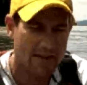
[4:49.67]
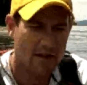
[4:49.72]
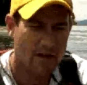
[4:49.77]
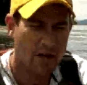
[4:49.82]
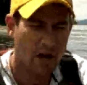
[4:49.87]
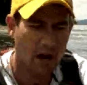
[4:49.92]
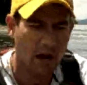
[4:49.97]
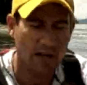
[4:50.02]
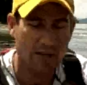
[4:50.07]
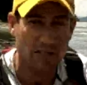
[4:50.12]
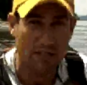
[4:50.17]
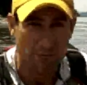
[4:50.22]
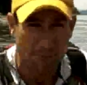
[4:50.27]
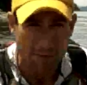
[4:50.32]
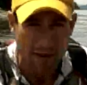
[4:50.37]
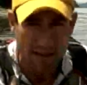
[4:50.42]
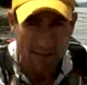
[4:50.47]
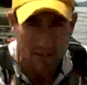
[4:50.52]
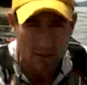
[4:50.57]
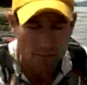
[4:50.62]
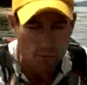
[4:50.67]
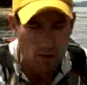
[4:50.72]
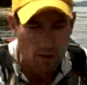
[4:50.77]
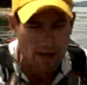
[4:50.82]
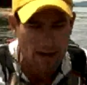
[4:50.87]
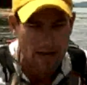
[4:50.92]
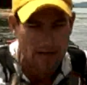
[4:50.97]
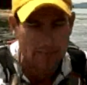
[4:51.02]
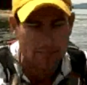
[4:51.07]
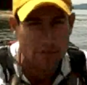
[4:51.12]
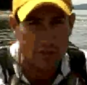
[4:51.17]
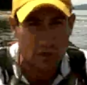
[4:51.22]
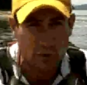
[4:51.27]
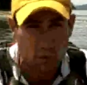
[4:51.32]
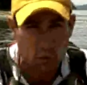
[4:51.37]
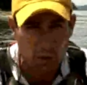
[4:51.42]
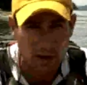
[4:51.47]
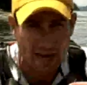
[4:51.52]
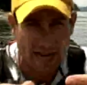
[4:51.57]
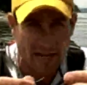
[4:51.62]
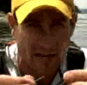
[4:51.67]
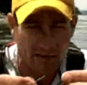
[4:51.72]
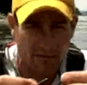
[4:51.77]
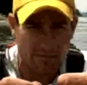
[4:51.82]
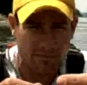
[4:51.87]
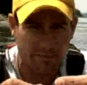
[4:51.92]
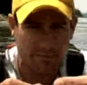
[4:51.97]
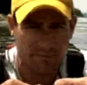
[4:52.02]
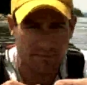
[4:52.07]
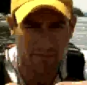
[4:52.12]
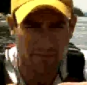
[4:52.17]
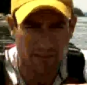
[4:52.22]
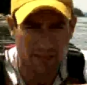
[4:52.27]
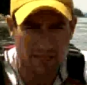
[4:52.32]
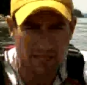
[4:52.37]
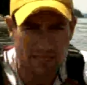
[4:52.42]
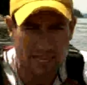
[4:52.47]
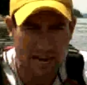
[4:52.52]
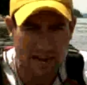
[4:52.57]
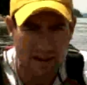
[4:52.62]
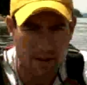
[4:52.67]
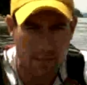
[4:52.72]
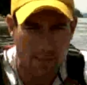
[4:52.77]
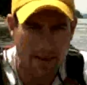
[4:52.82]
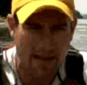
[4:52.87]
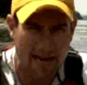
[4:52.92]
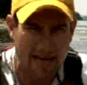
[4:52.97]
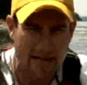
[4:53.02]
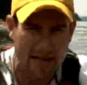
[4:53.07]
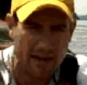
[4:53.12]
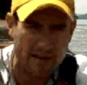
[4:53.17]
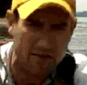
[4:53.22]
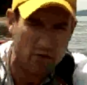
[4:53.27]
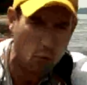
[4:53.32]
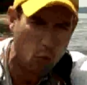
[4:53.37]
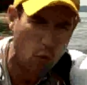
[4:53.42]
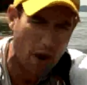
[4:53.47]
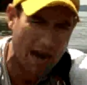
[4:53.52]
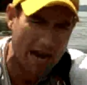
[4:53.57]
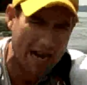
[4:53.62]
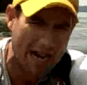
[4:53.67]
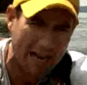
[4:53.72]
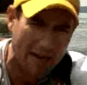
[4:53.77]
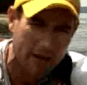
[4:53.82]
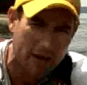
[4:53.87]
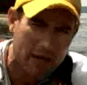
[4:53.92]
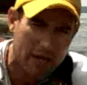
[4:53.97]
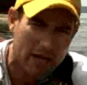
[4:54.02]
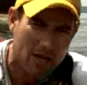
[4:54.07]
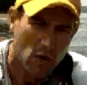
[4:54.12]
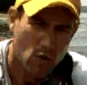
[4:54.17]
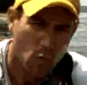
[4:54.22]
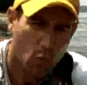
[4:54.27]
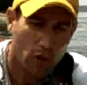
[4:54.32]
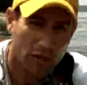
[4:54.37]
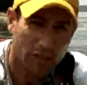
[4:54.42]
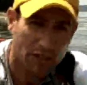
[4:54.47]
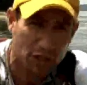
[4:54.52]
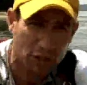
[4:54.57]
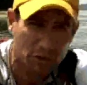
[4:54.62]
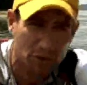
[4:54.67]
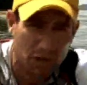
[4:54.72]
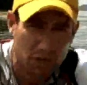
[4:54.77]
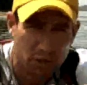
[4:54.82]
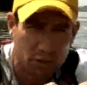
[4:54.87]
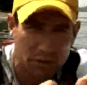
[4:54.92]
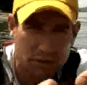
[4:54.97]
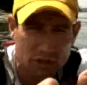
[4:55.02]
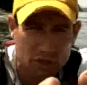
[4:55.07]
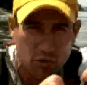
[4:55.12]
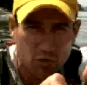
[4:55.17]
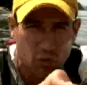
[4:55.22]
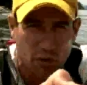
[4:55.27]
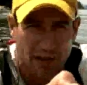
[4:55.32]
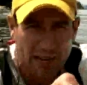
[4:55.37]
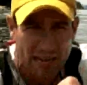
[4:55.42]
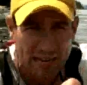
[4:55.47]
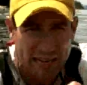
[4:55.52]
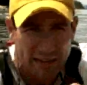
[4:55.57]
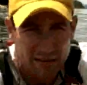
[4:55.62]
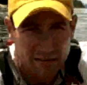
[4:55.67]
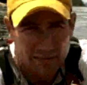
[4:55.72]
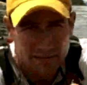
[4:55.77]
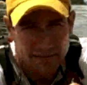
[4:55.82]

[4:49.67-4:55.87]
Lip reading: cost-effective way to rig this kind of bait and to weight it. What you do is you rig it,